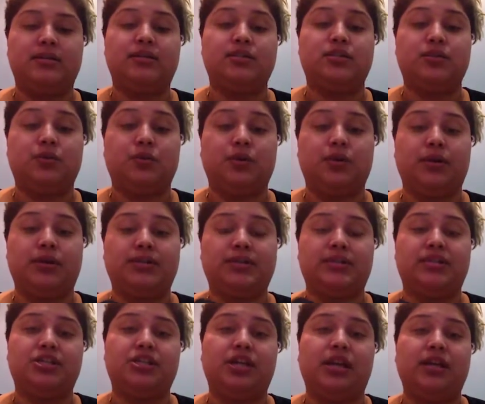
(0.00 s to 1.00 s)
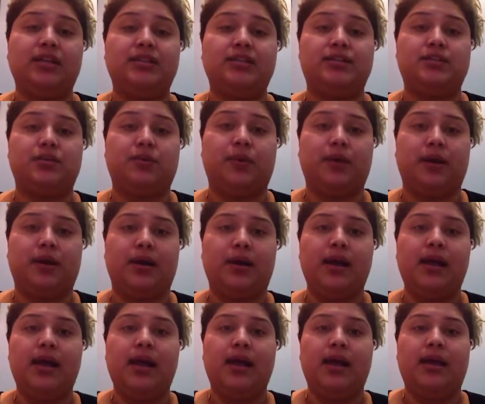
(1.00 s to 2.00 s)
a store, it's a chain
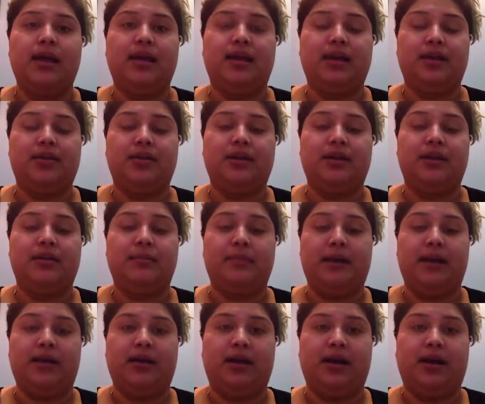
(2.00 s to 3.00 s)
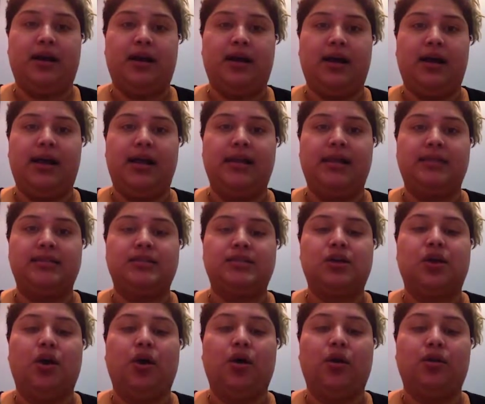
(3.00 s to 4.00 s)
store here in America, and
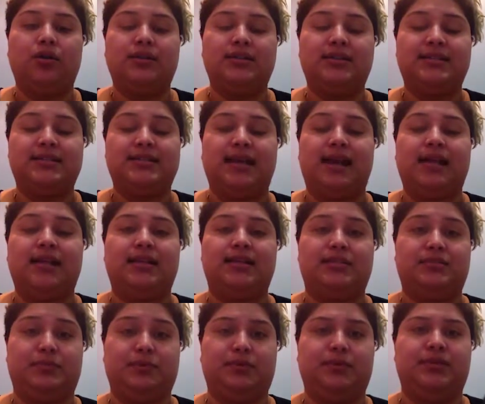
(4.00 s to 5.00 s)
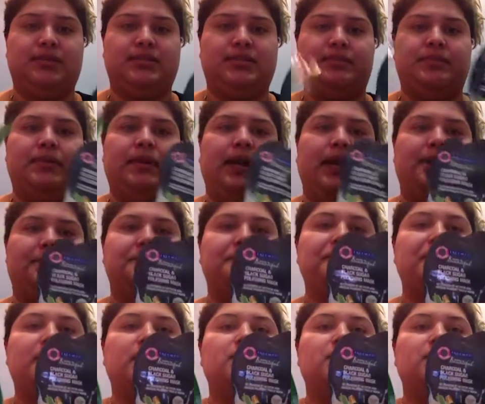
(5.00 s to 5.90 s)
it's called Sally's Beauty Supply.